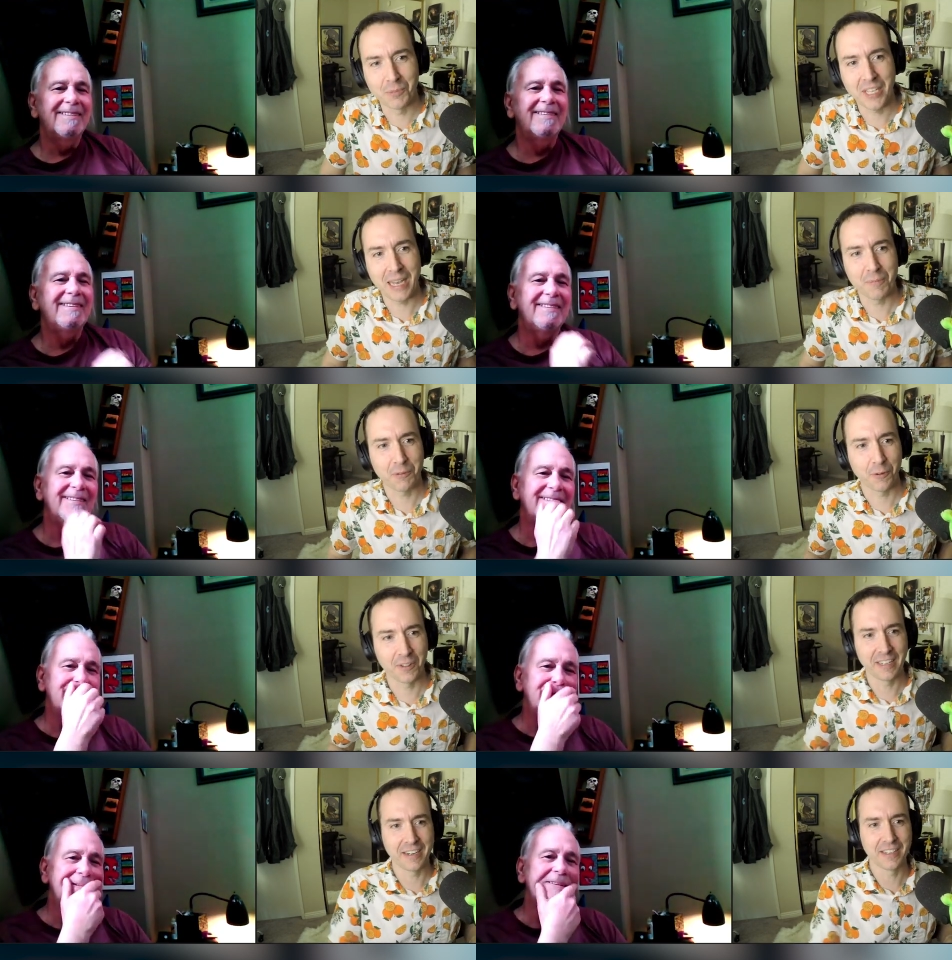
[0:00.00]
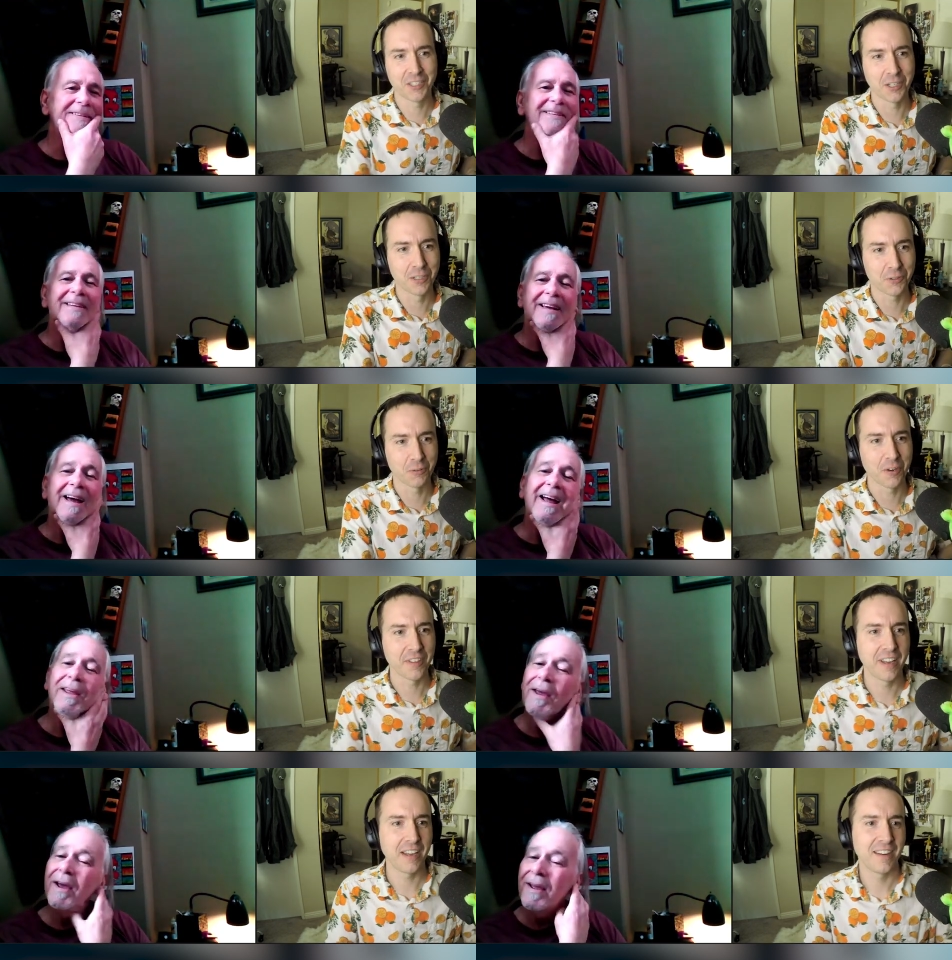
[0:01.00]
Speaker 1: happening for the lady as she goes
Speaker 2: through yeah, all
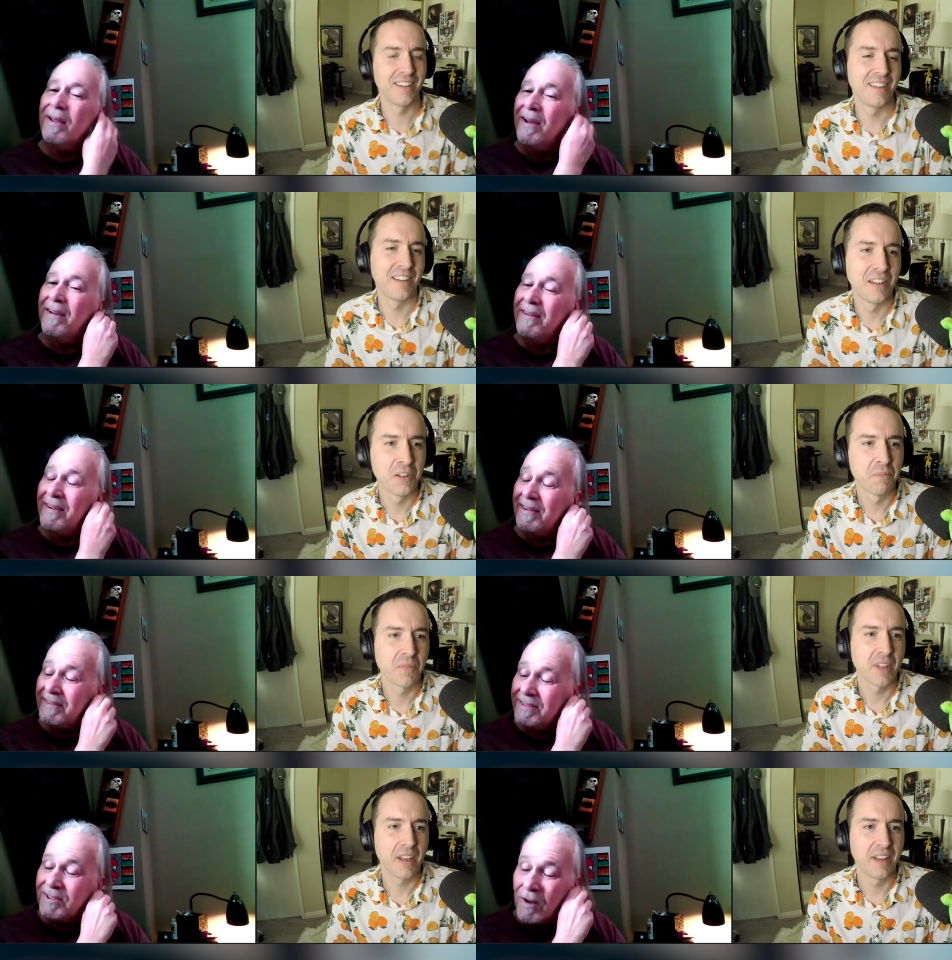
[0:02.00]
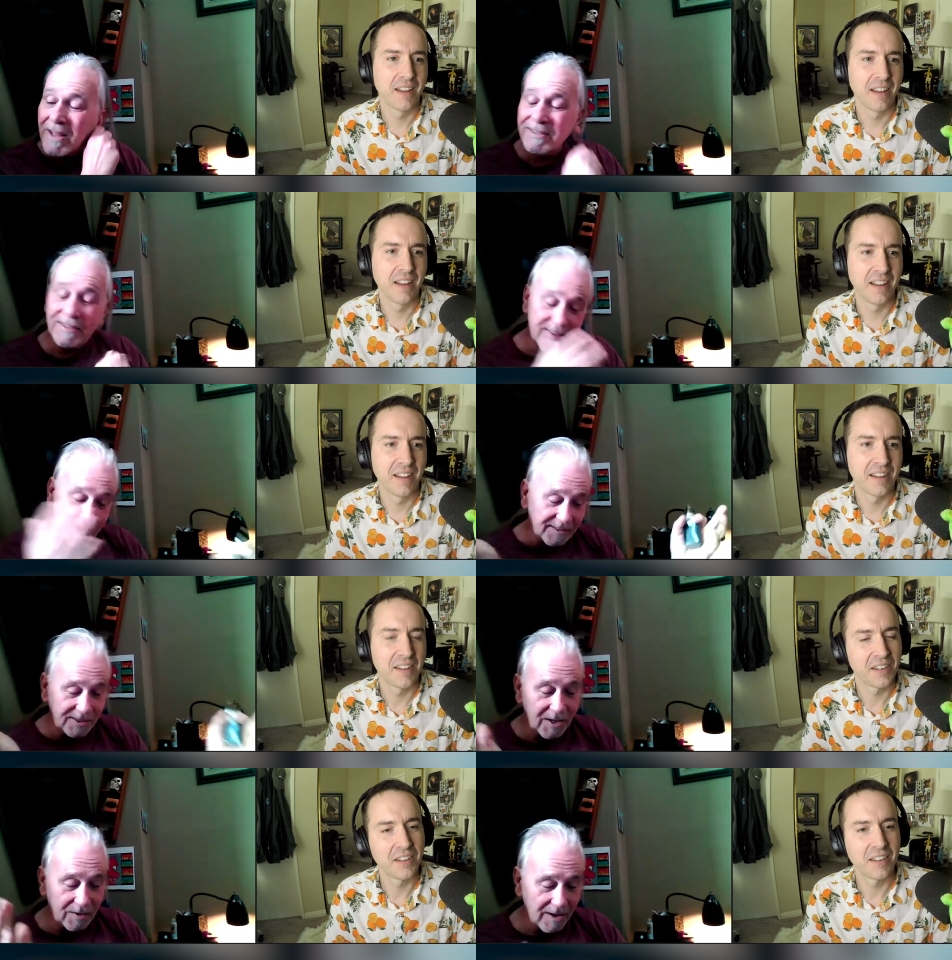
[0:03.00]
that. Yeah, yeah, yeah. So lots of
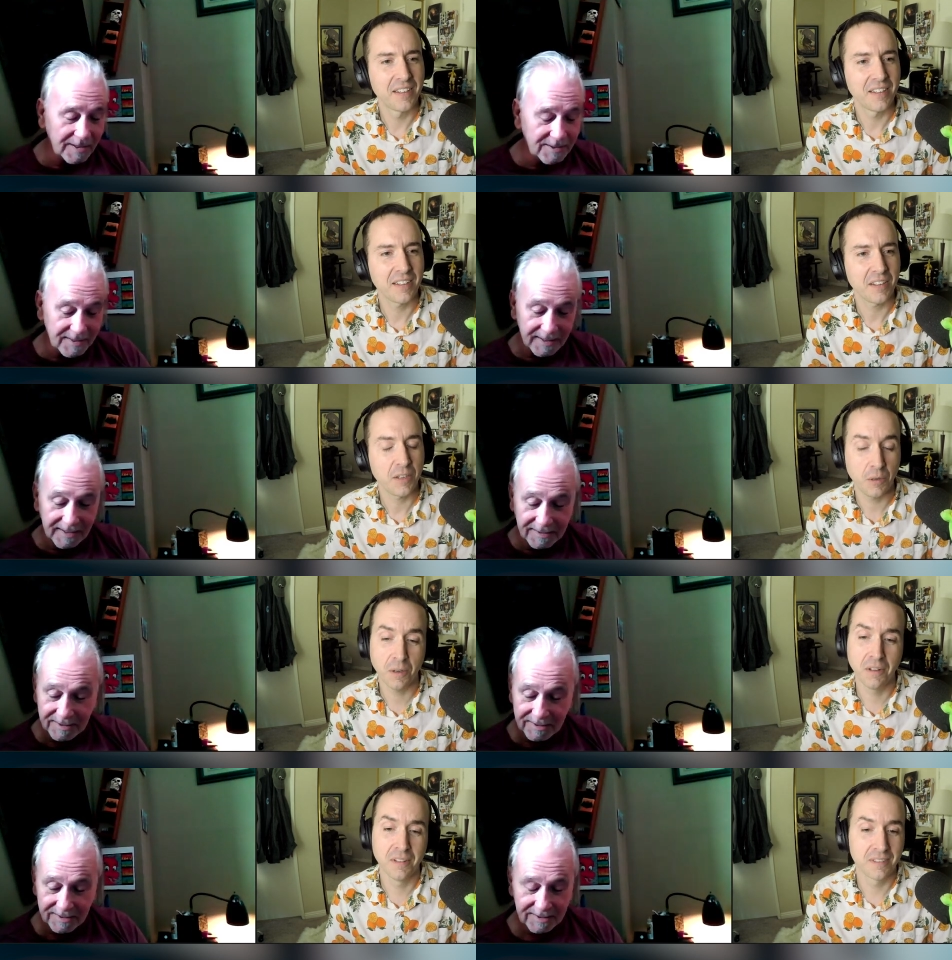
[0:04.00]
things, you know, lots of cool. things.